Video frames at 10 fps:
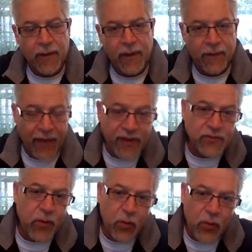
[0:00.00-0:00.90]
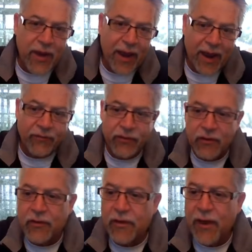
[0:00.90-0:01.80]
And that's what we have to
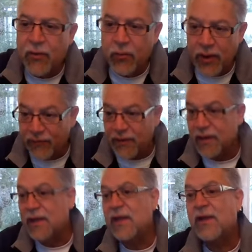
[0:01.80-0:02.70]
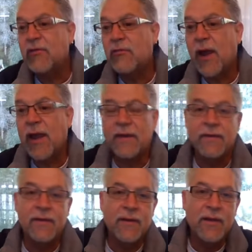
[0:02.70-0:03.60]
do today. We have to get it
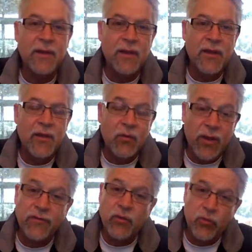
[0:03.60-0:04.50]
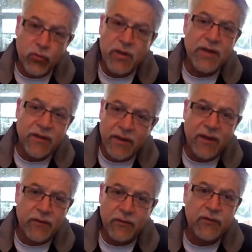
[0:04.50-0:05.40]
right. We have to really
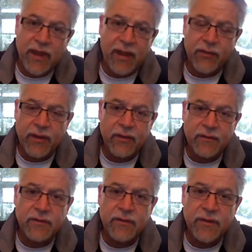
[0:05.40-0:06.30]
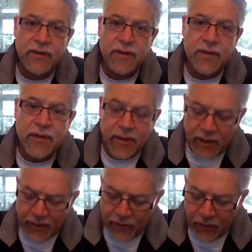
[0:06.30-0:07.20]
understand this.
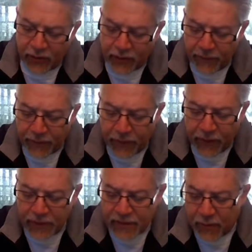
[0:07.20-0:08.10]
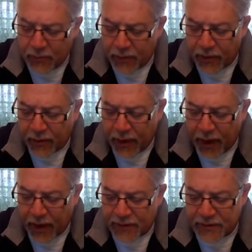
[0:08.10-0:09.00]
Look, Simon Peter
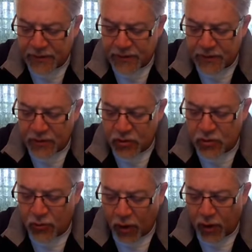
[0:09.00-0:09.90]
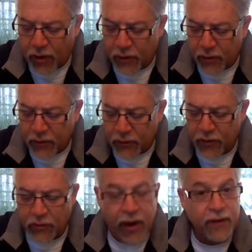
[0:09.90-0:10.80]
asks, You are the
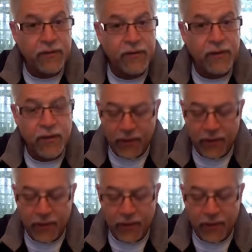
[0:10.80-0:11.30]
Christ,